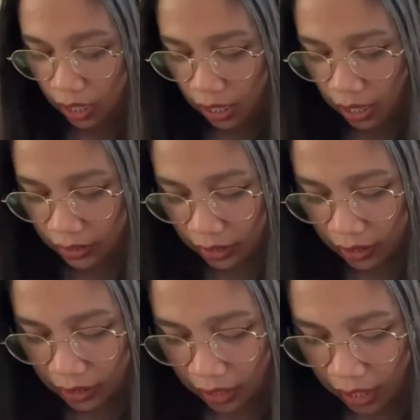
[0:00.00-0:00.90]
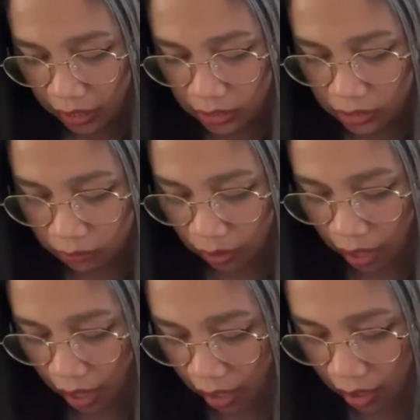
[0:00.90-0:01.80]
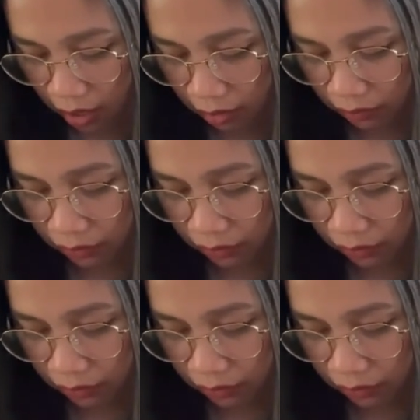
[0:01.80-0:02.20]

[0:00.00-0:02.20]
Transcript: And then next we have